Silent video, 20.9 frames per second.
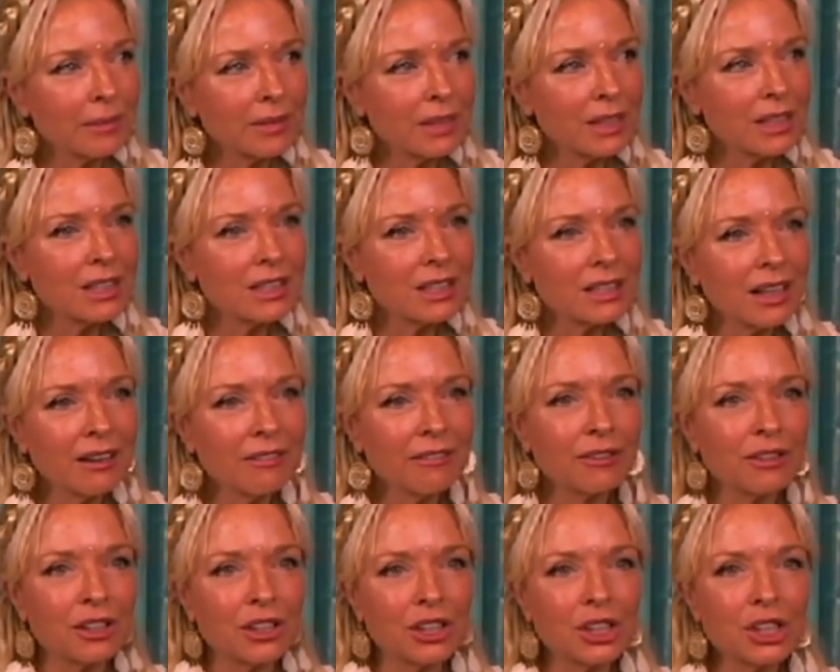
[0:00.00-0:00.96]

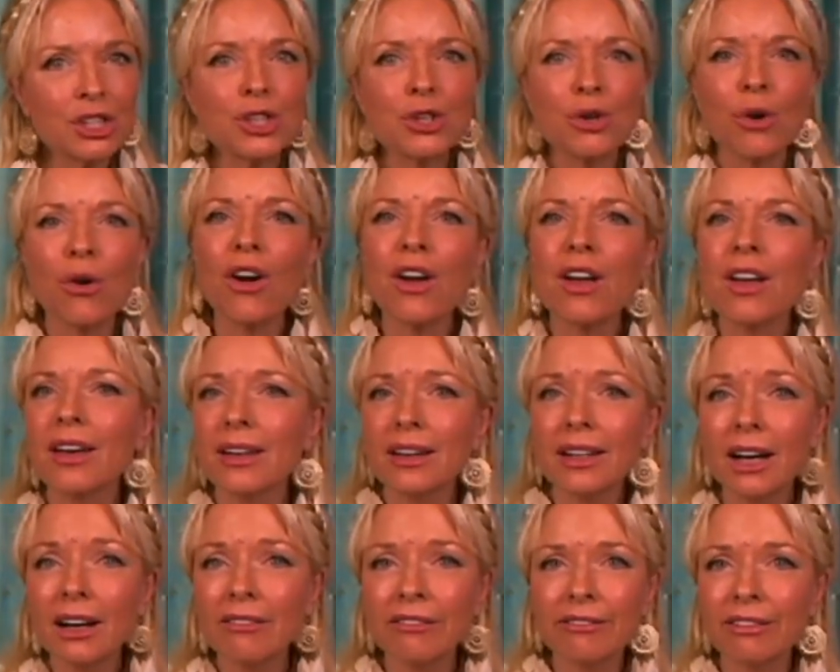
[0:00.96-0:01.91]
discover the
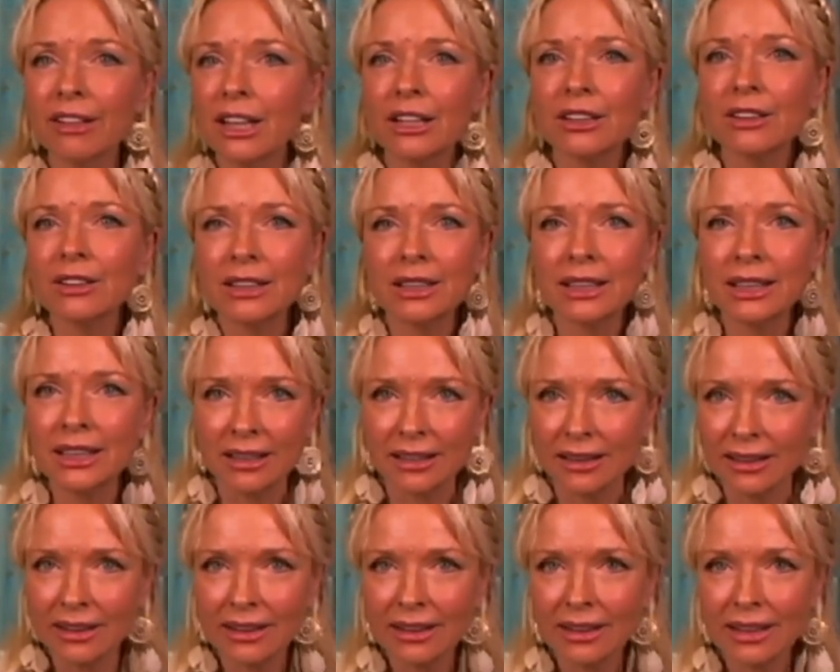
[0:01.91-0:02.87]
joy of
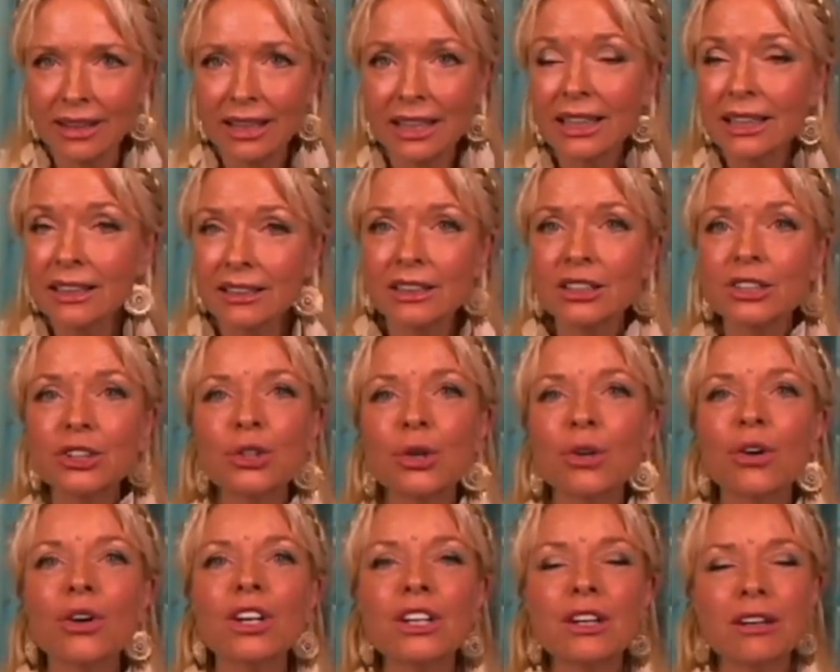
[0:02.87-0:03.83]
learning, the
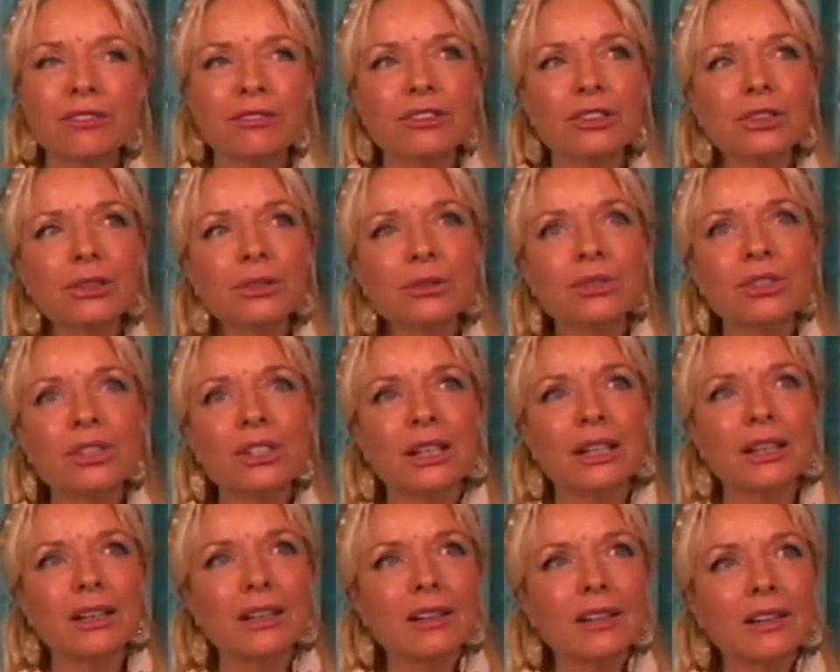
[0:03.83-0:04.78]
joy of
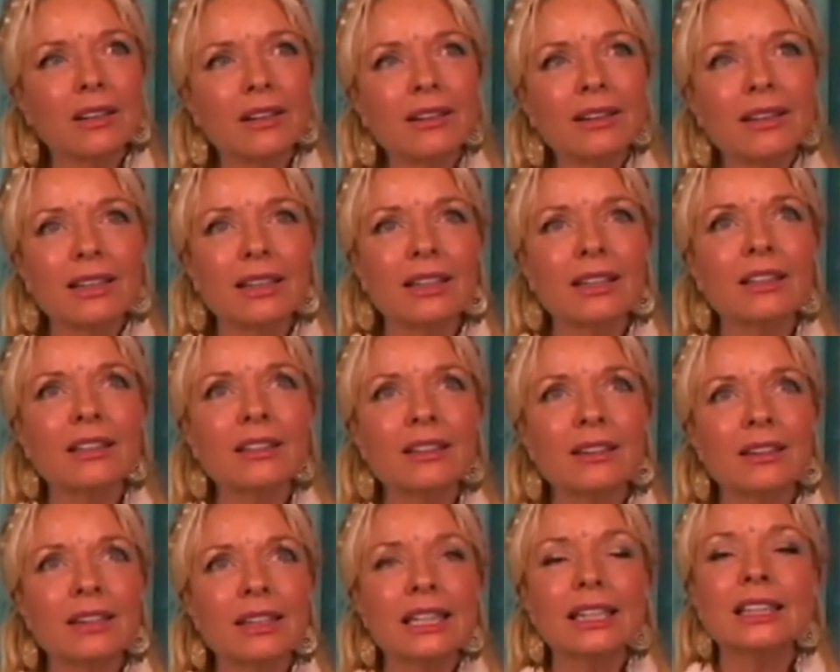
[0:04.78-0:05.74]
using the
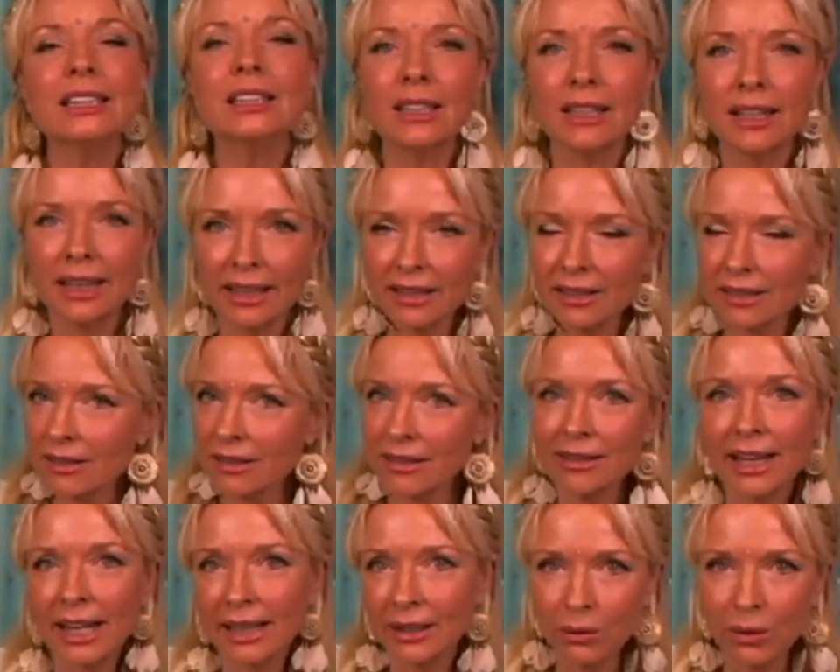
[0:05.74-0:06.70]
intellect
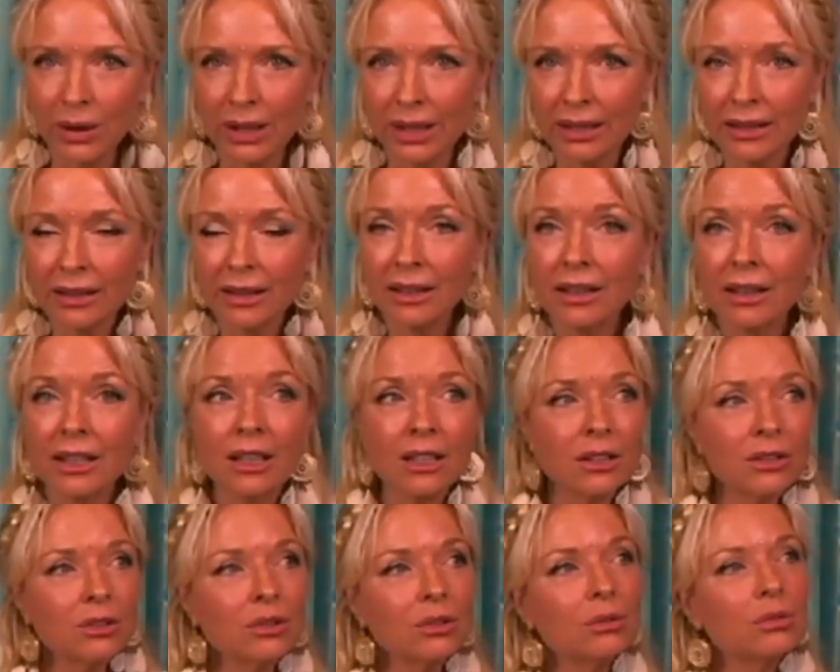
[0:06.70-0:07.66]
that way,
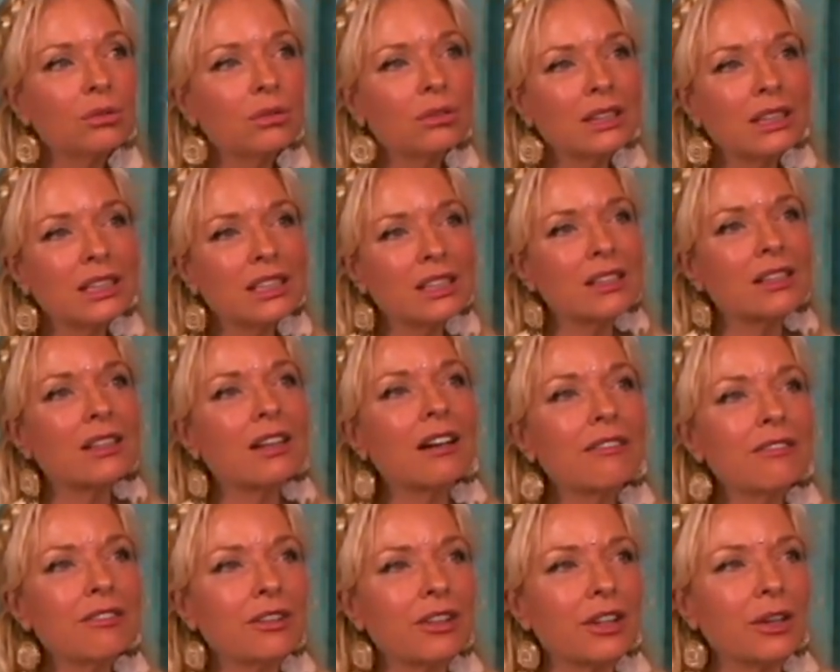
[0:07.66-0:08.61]
to
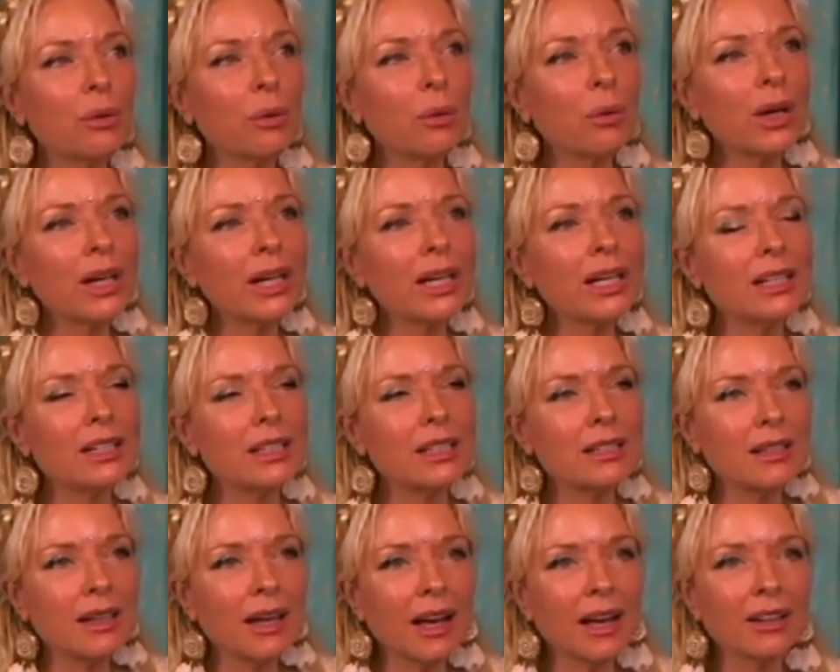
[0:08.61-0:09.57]
discover
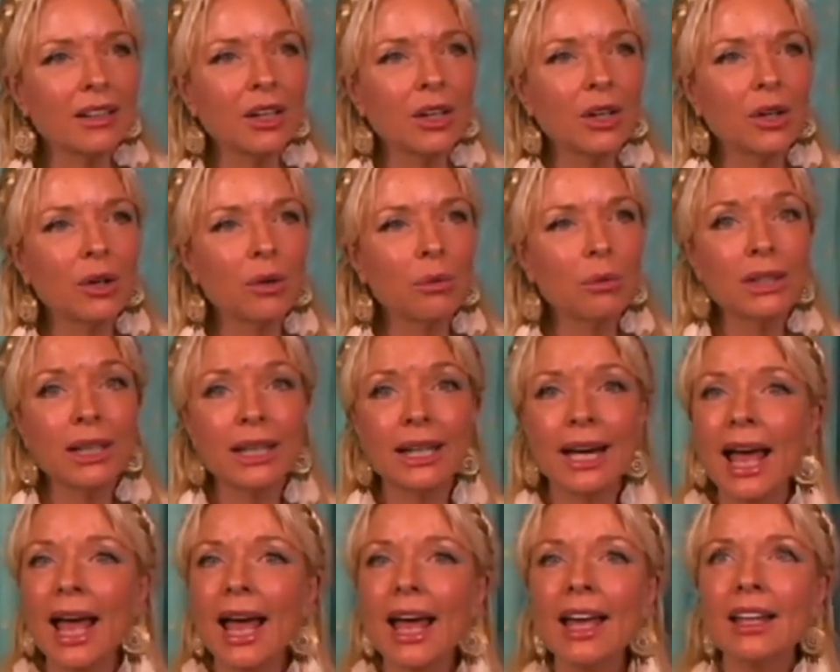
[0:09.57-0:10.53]
ways that would
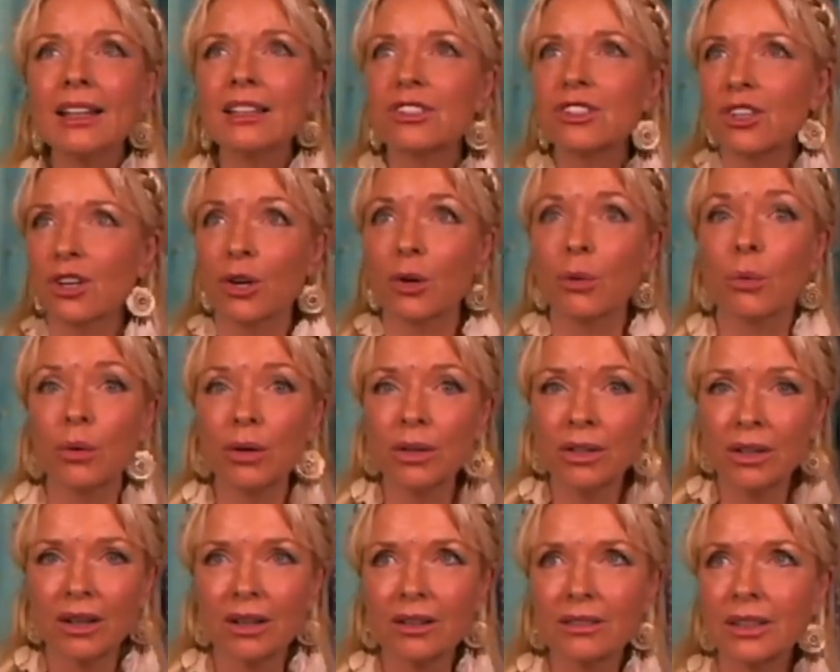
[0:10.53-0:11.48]
enhance our
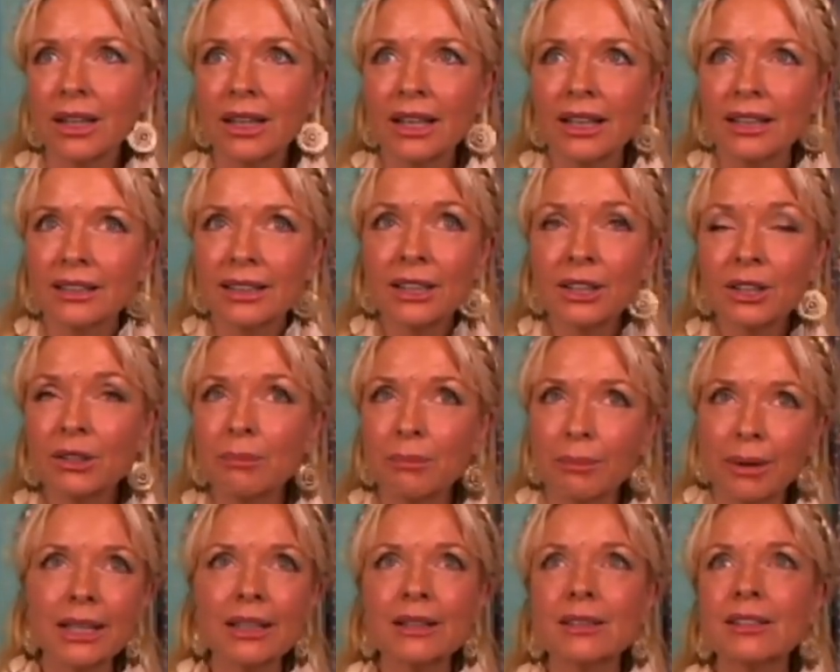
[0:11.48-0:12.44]
world, that could
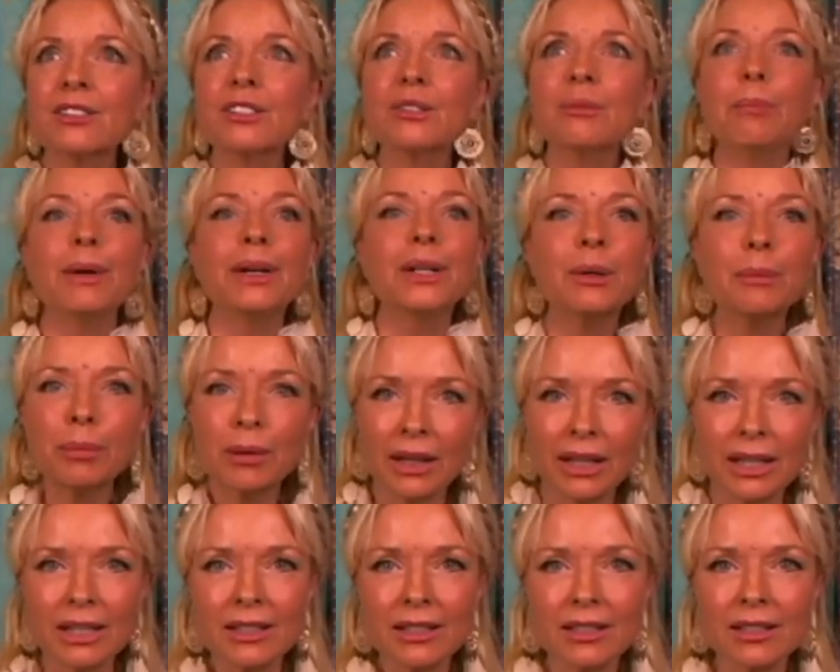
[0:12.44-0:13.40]
make this a better
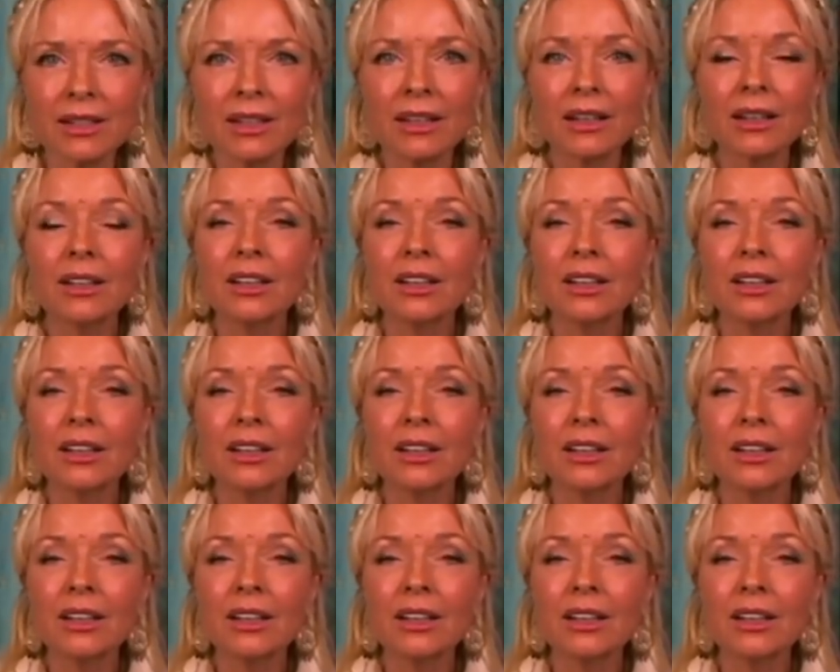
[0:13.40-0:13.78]
place.